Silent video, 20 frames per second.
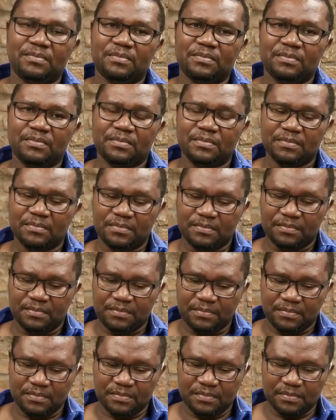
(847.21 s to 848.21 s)

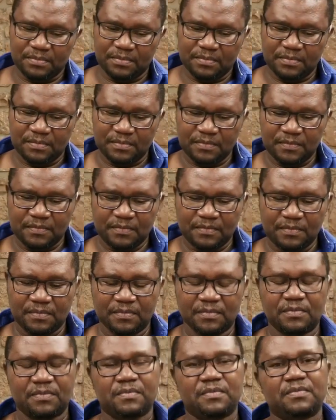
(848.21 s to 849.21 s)

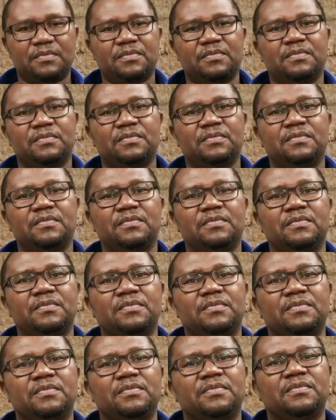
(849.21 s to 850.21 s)

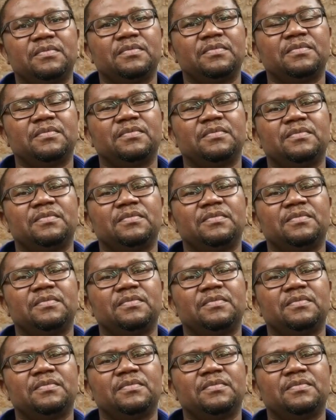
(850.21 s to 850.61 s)
Nobody speaks.